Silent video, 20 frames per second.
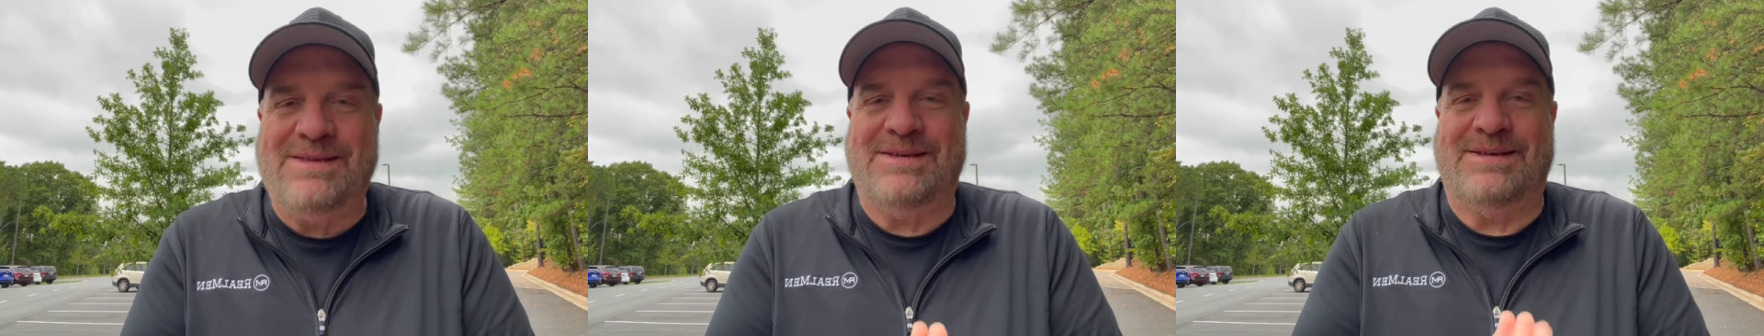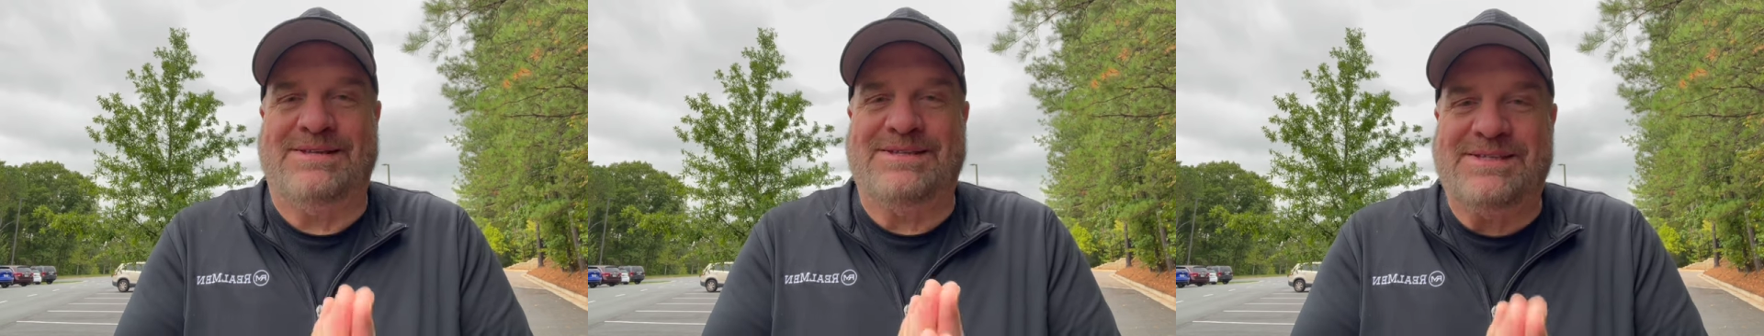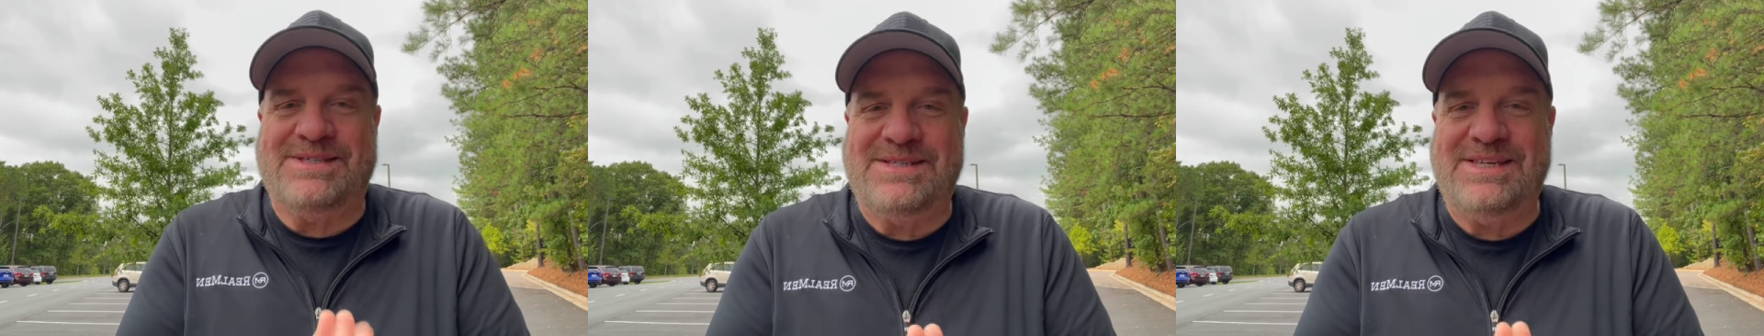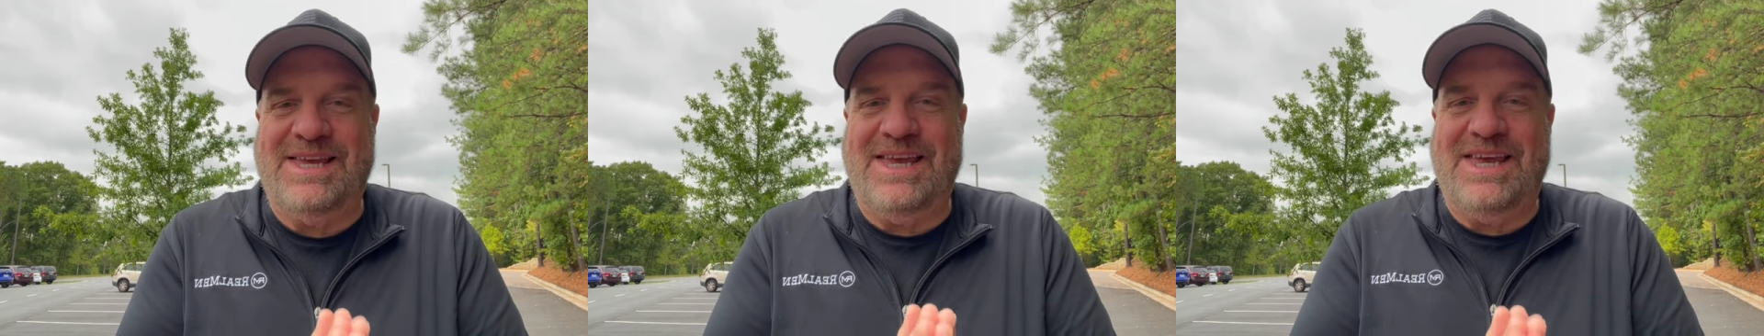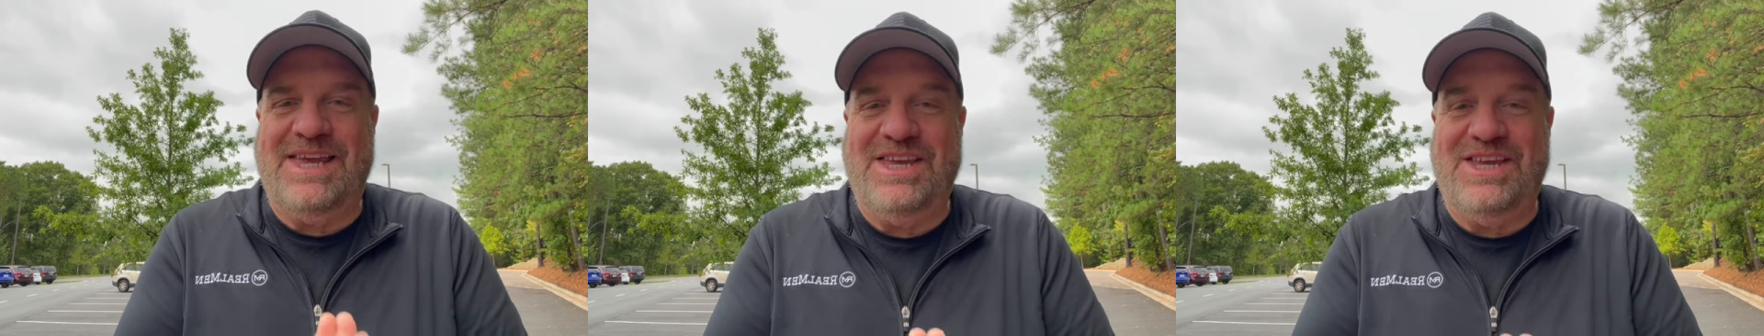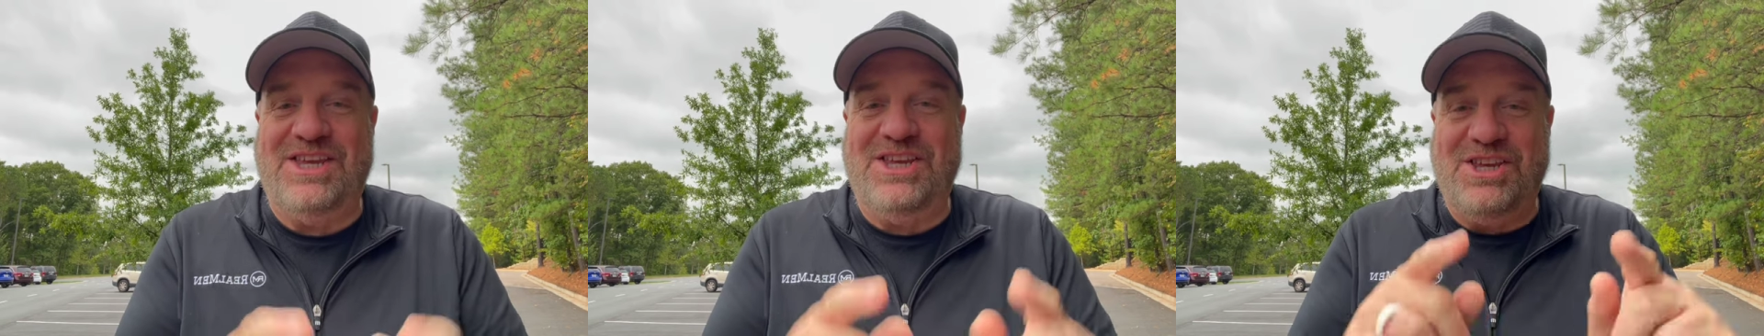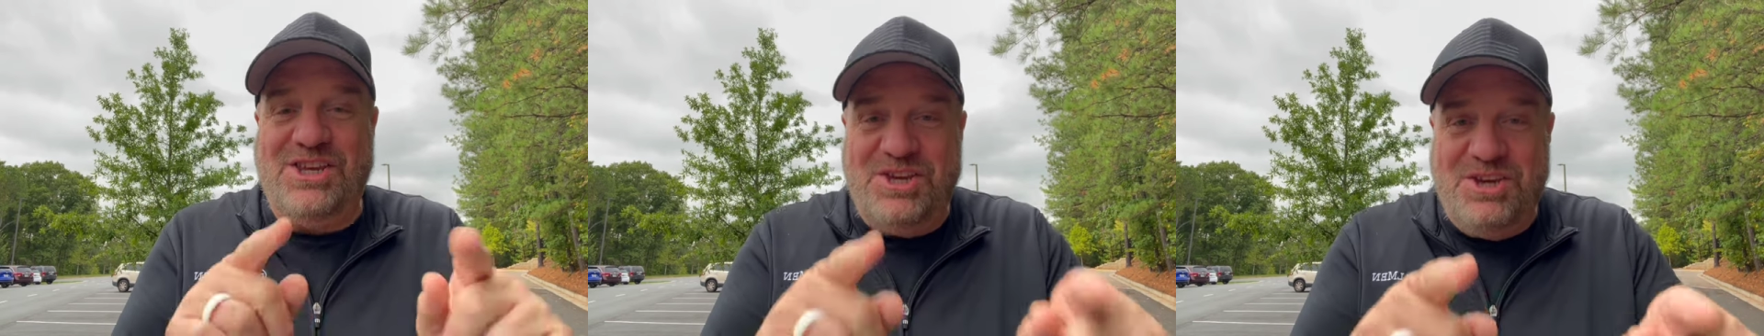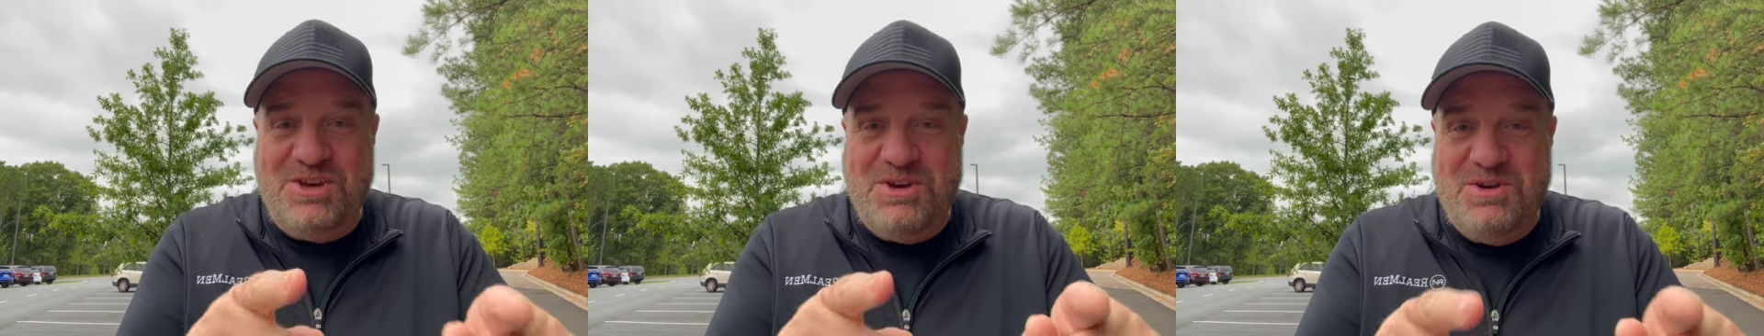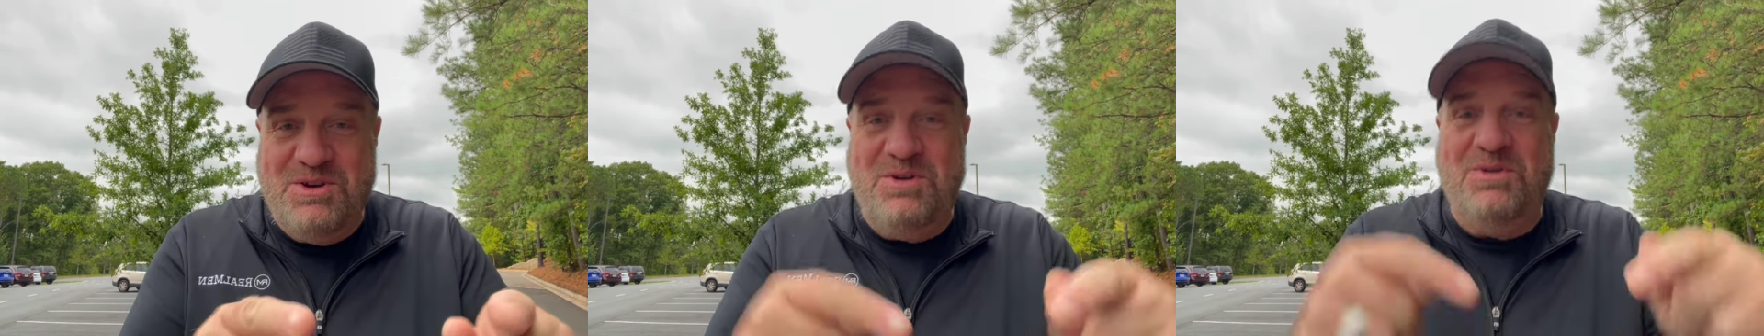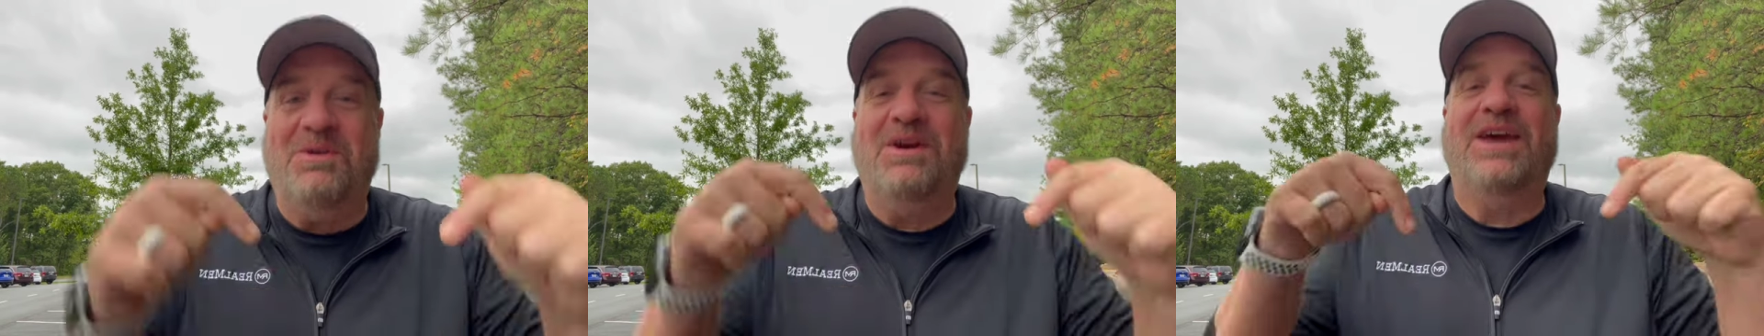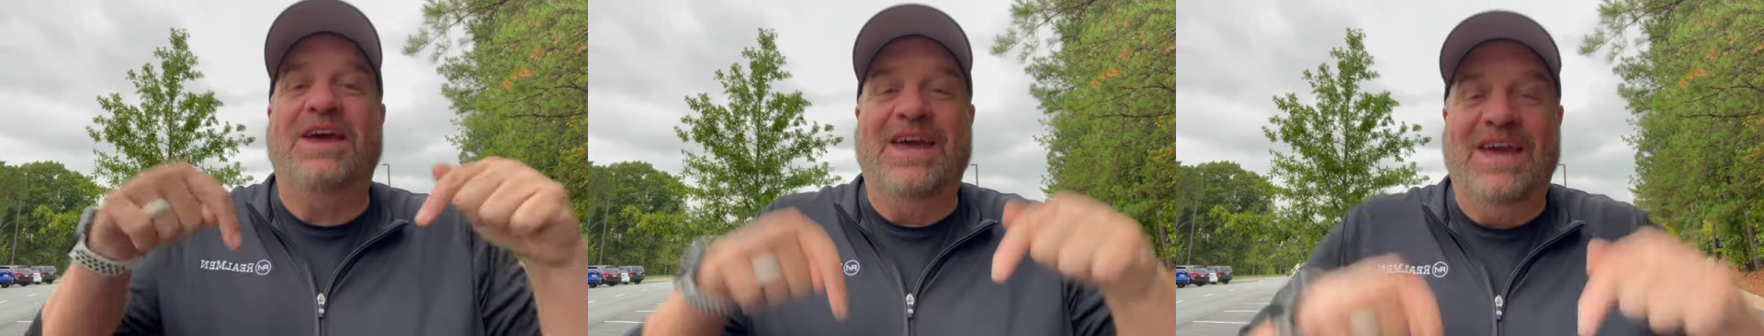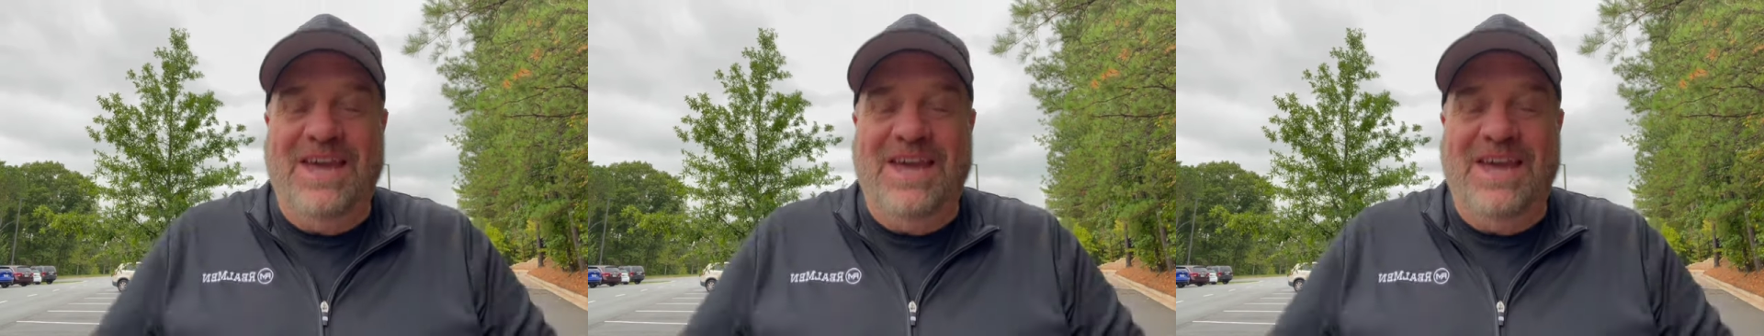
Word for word: to see you